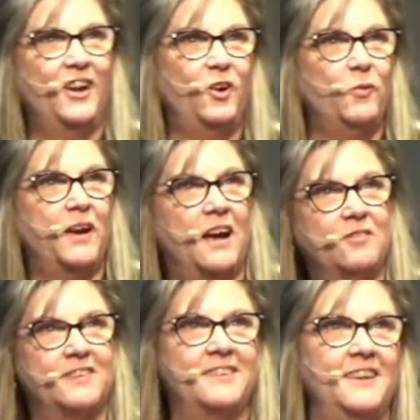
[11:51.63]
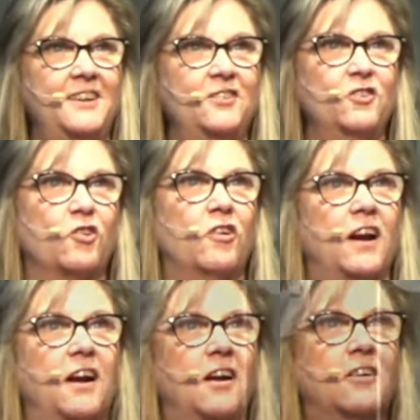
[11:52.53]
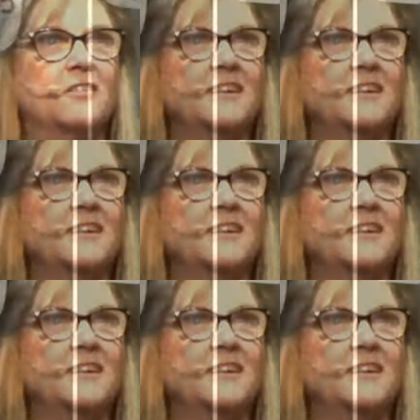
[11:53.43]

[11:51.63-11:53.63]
Here we have a seed in the ground.